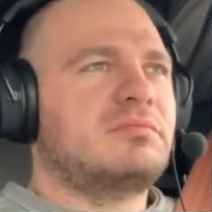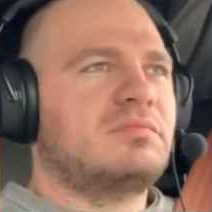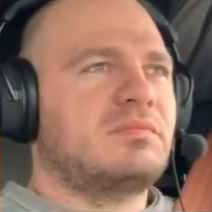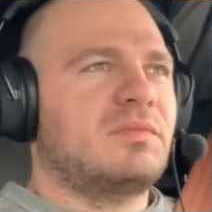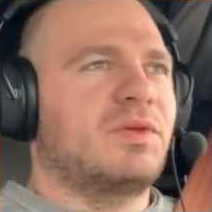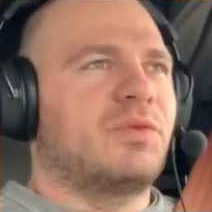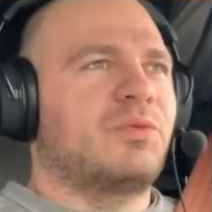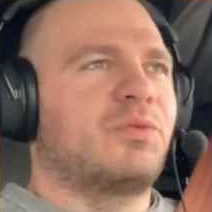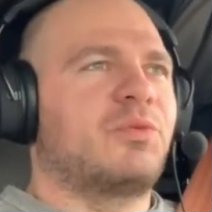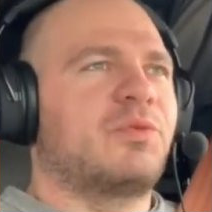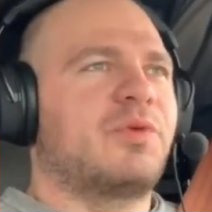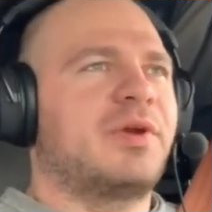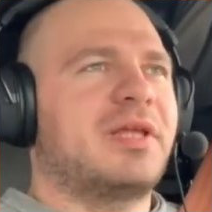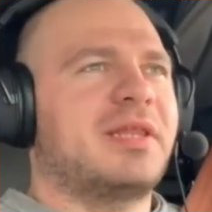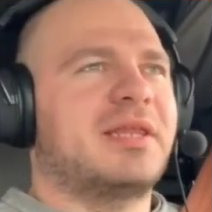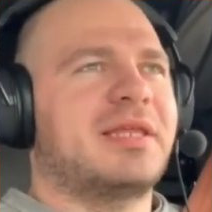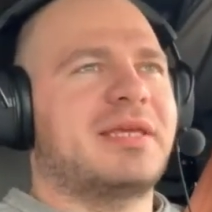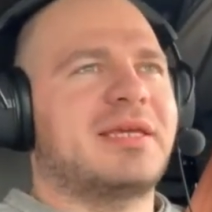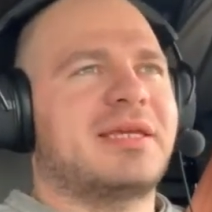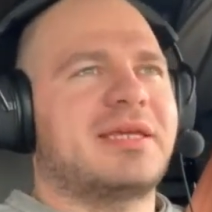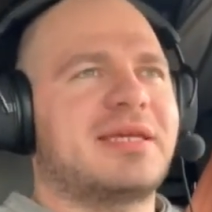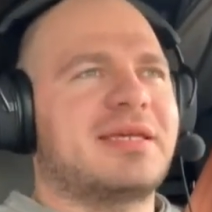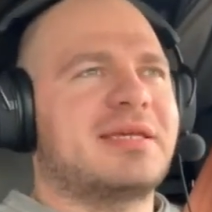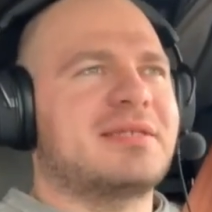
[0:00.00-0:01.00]
Really
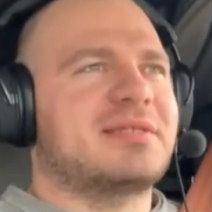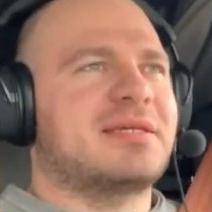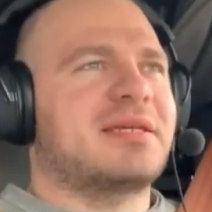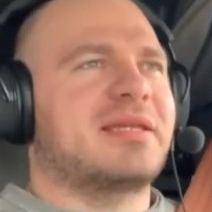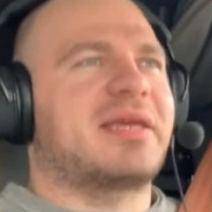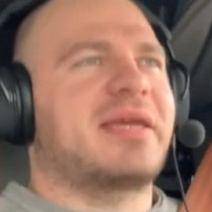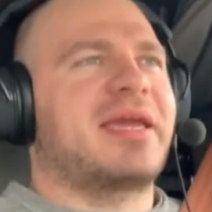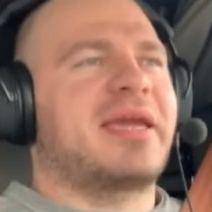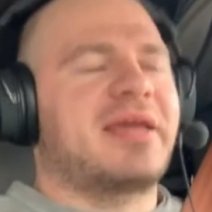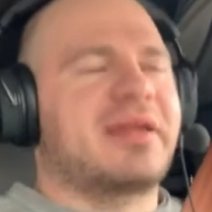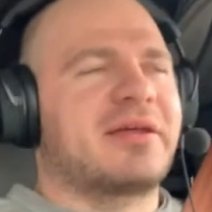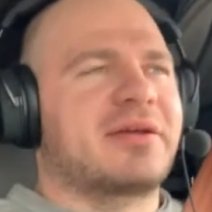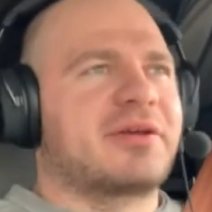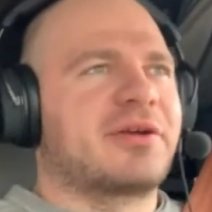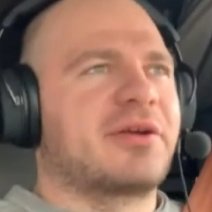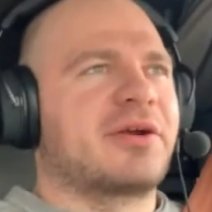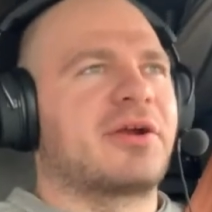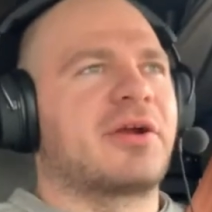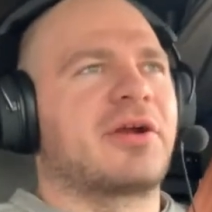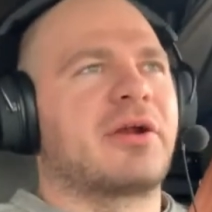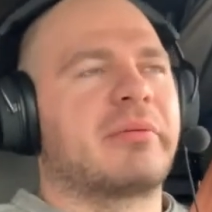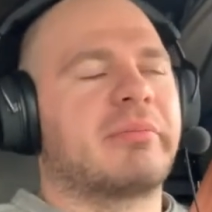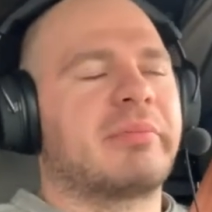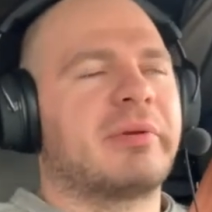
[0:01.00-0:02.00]
easy to hit a
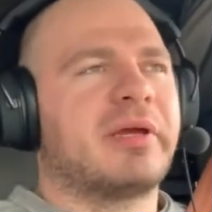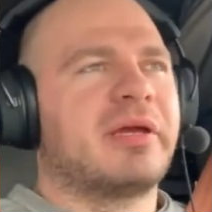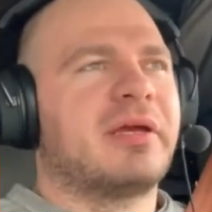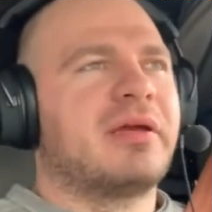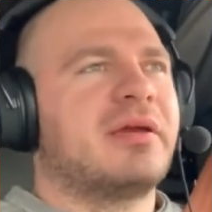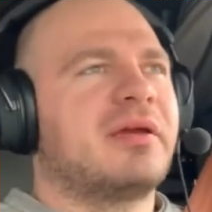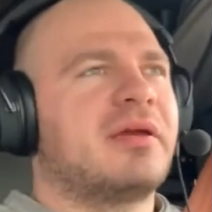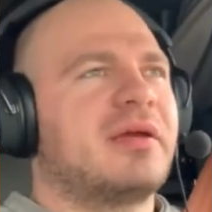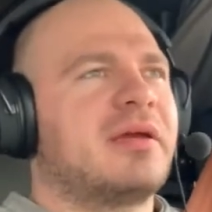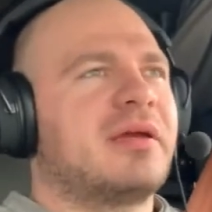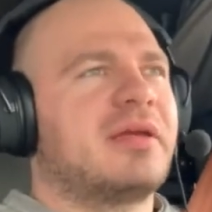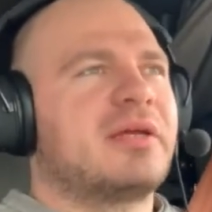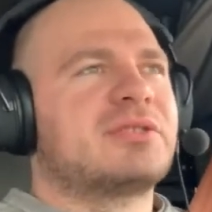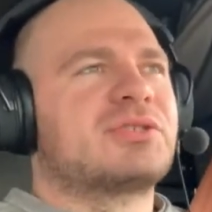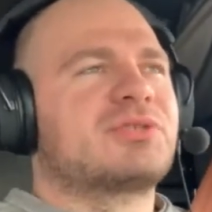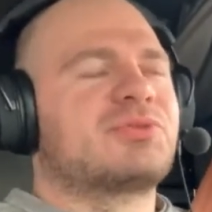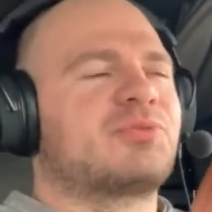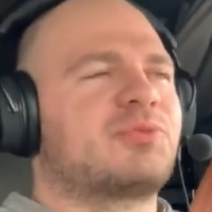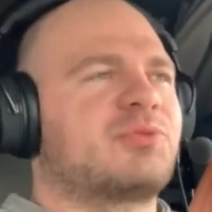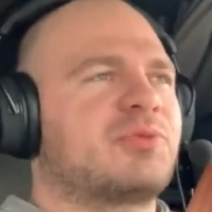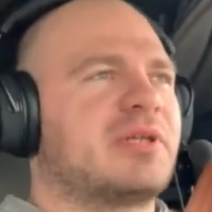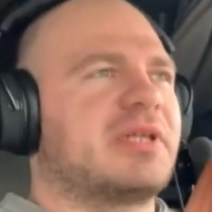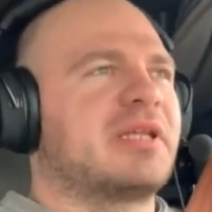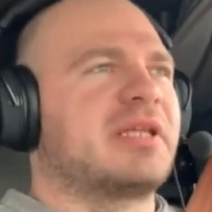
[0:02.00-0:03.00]
curb. It's
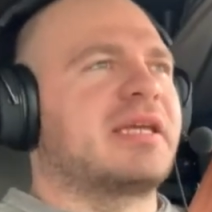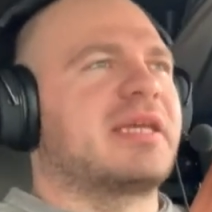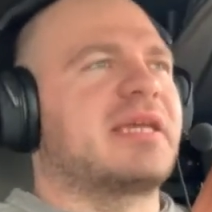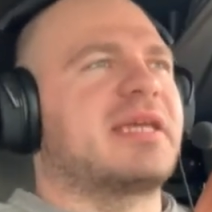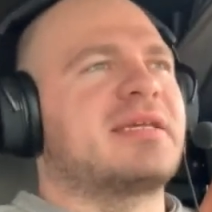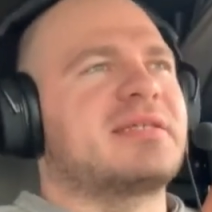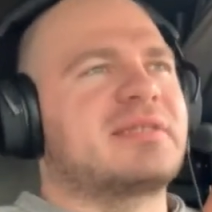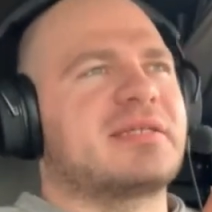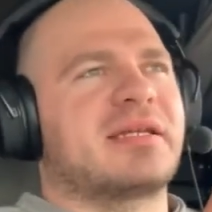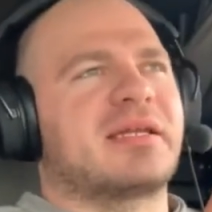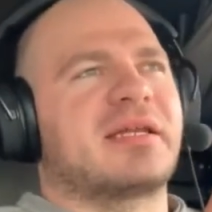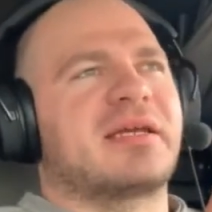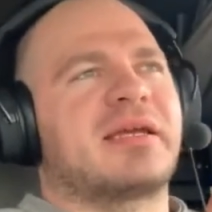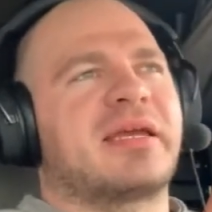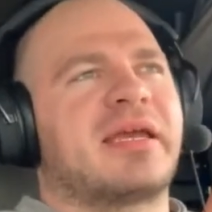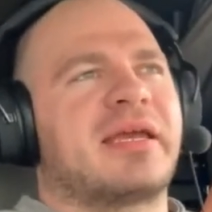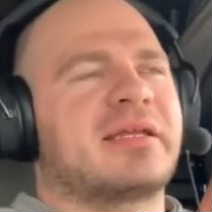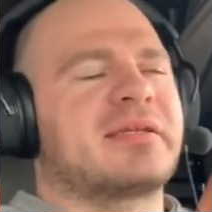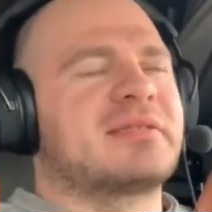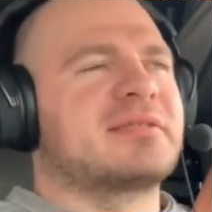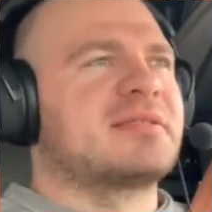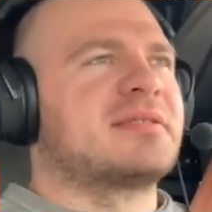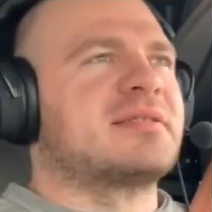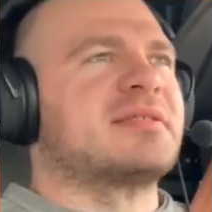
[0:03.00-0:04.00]
really easy to hit
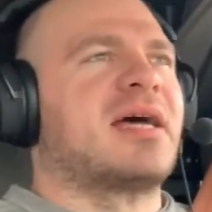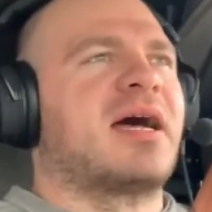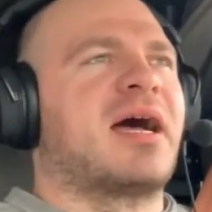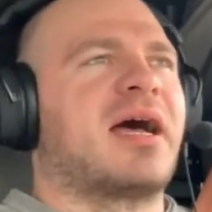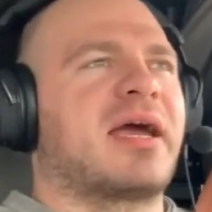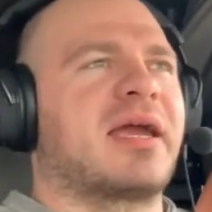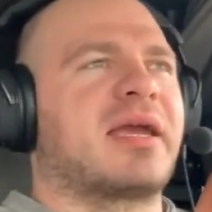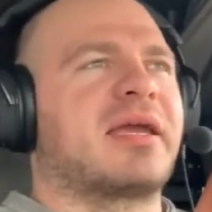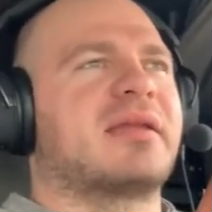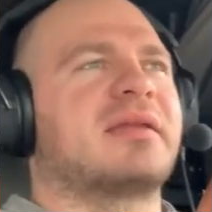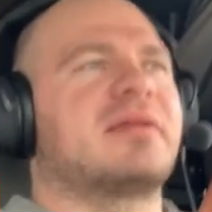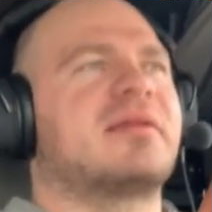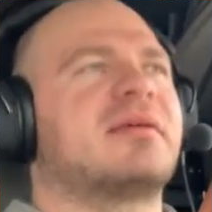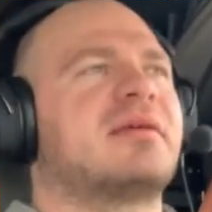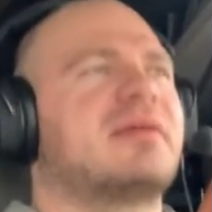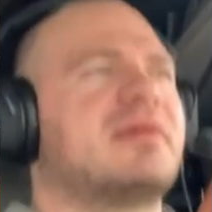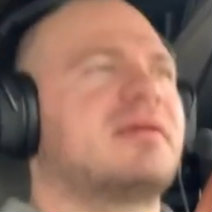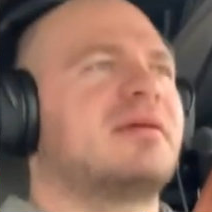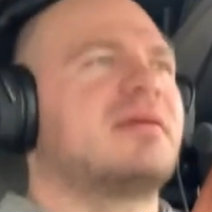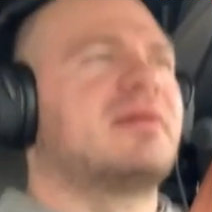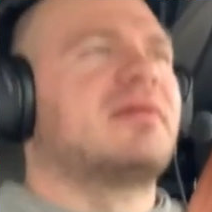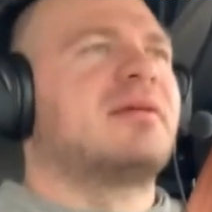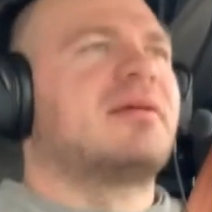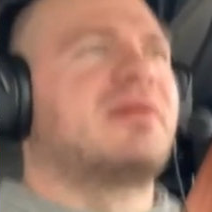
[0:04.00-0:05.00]
a sign
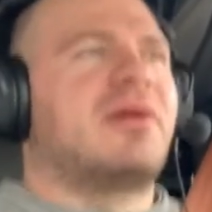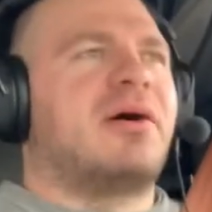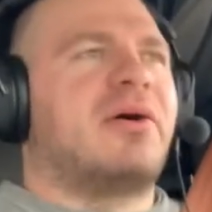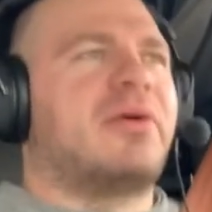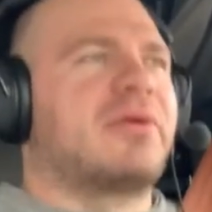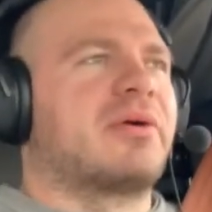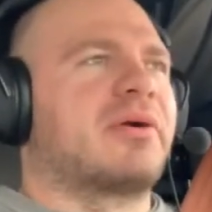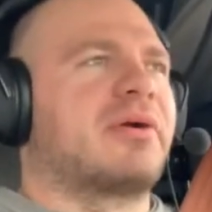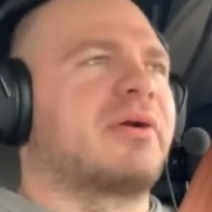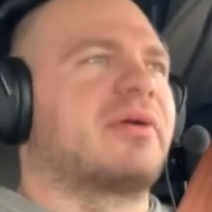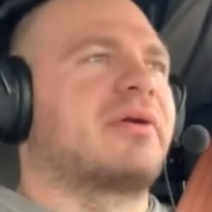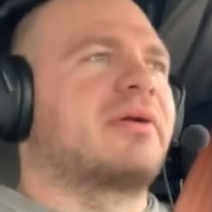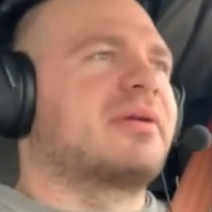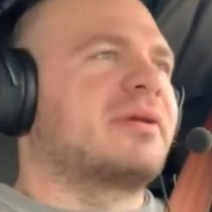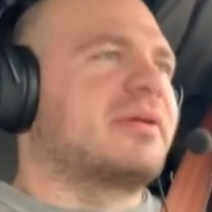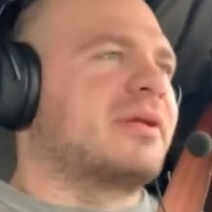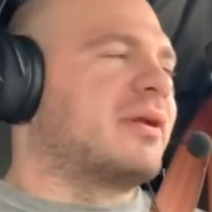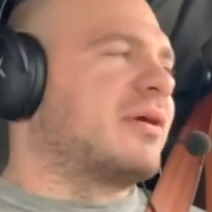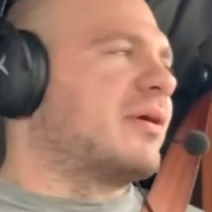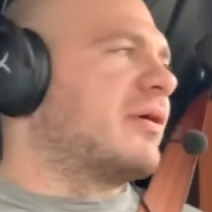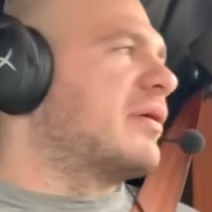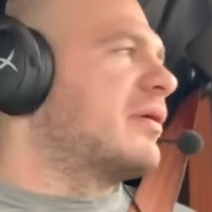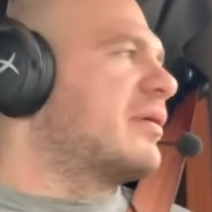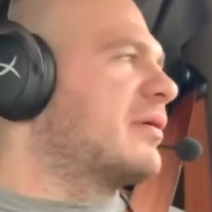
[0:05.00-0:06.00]
or, you
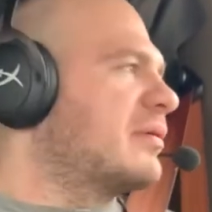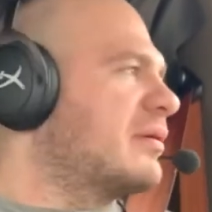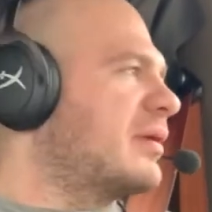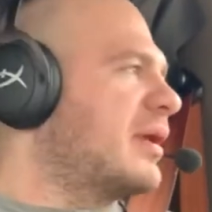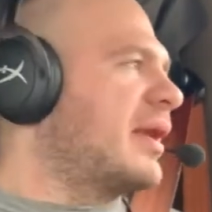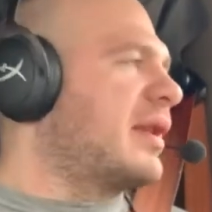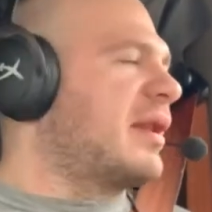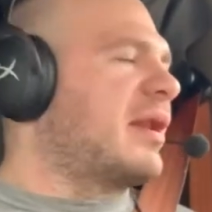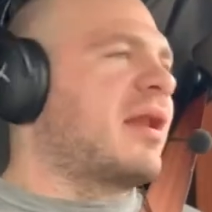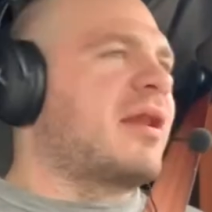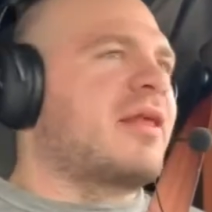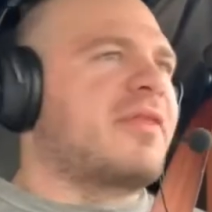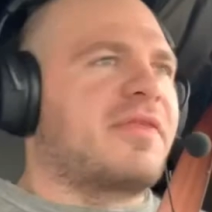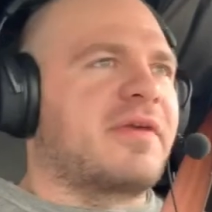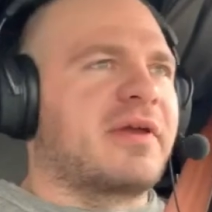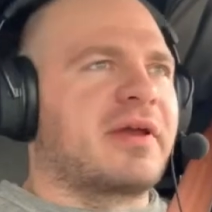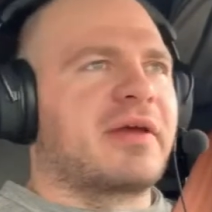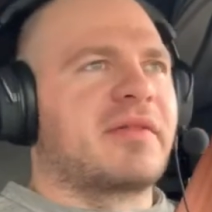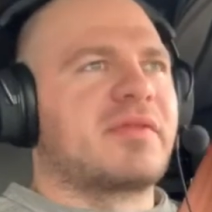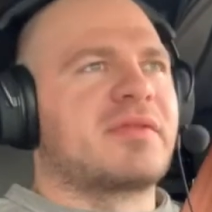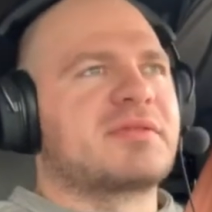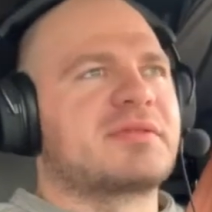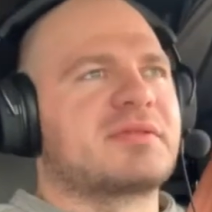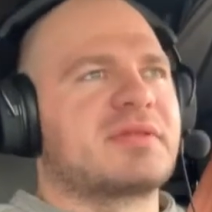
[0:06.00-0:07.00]
know, hit anything
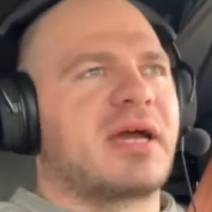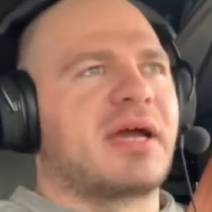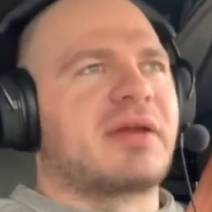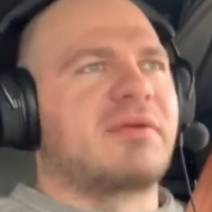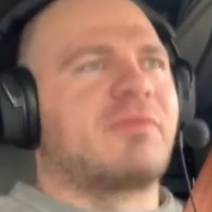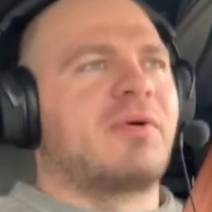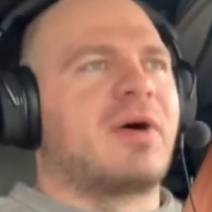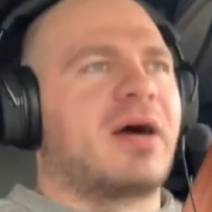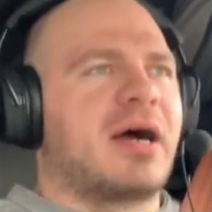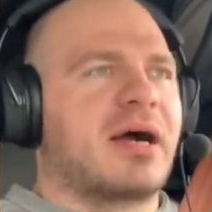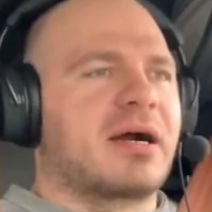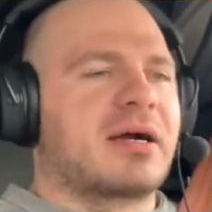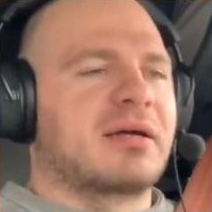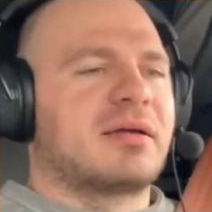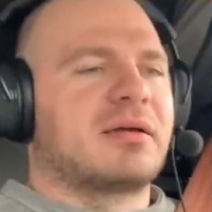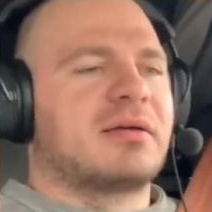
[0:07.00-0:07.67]
on the sidewalk.